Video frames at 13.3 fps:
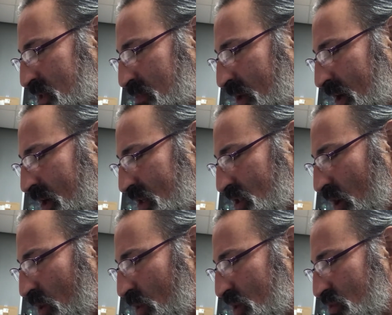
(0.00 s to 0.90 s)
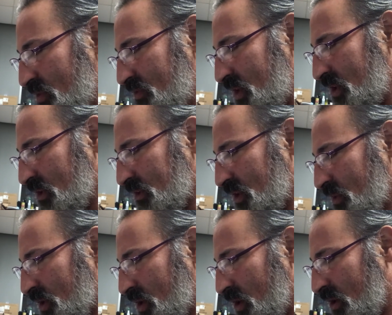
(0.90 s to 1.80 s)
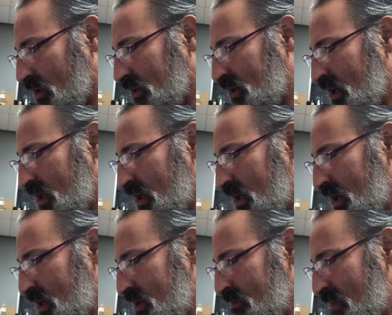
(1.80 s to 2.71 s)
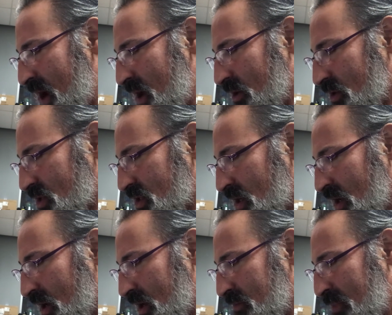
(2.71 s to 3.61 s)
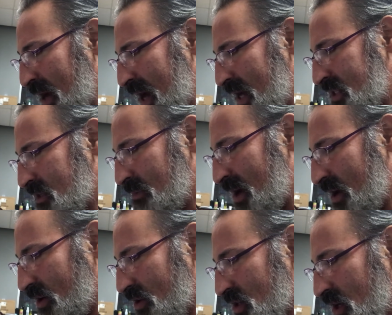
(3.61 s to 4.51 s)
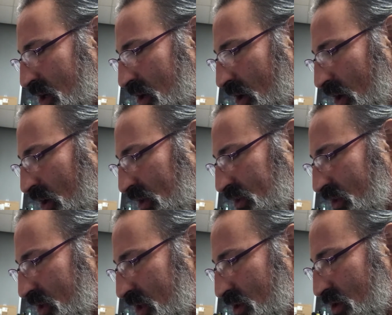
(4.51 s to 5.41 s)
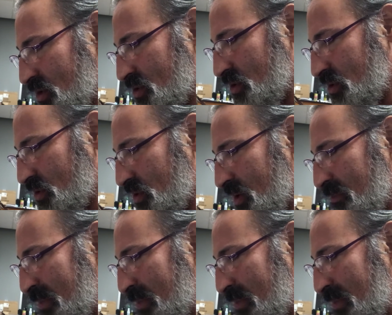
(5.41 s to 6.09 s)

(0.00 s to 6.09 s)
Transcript: Spirit has always revealed and recalled hidden matters and past matters, altered in their truth in